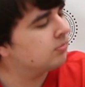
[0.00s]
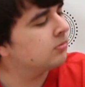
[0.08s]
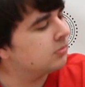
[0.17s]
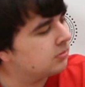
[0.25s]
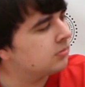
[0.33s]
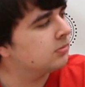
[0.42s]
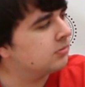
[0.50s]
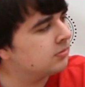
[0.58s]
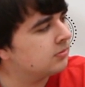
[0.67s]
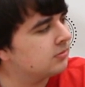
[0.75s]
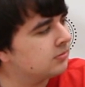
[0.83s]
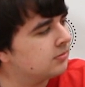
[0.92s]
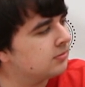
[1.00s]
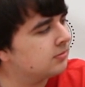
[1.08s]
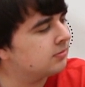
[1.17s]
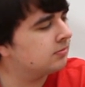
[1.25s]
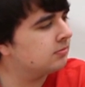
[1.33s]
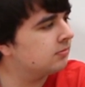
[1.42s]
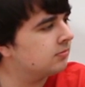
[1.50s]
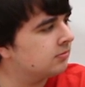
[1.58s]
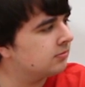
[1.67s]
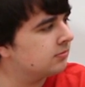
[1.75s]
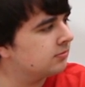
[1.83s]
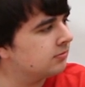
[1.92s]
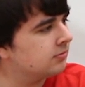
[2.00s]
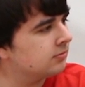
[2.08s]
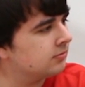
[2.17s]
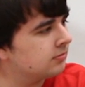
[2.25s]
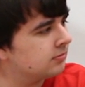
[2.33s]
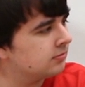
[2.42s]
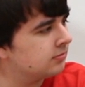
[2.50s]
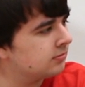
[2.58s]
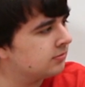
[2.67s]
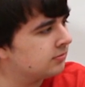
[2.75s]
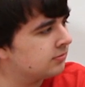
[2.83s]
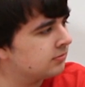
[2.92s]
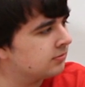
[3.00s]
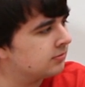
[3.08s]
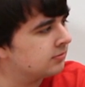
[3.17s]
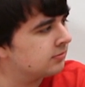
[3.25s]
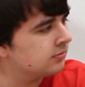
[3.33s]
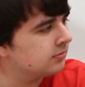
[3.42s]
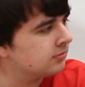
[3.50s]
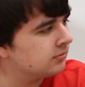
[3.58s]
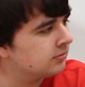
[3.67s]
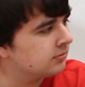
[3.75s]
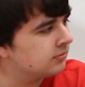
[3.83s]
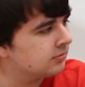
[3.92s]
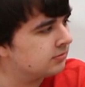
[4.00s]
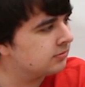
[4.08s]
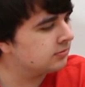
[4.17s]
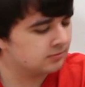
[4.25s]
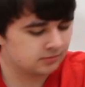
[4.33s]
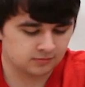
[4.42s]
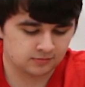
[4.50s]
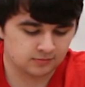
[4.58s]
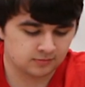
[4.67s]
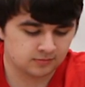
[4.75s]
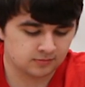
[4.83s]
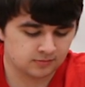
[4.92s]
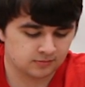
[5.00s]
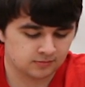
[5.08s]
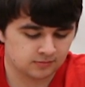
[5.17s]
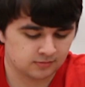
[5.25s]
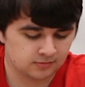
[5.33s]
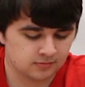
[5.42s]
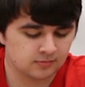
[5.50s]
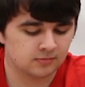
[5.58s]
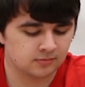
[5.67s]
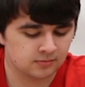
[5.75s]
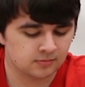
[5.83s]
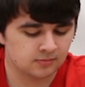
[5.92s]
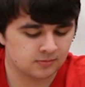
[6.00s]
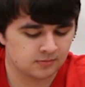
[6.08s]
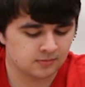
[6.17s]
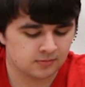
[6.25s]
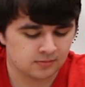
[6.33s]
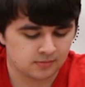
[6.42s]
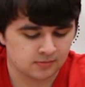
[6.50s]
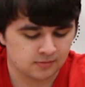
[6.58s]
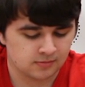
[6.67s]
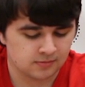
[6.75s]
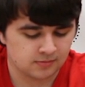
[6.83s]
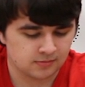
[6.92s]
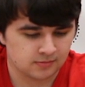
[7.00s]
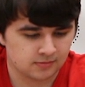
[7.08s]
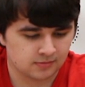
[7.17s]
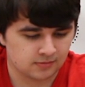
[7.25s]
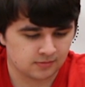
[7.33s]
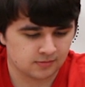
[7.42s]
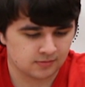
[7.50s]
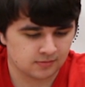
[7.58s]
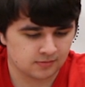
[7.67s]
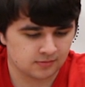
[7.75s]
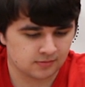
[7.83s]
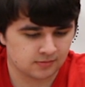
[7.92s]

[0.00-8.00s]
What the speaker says: (silent)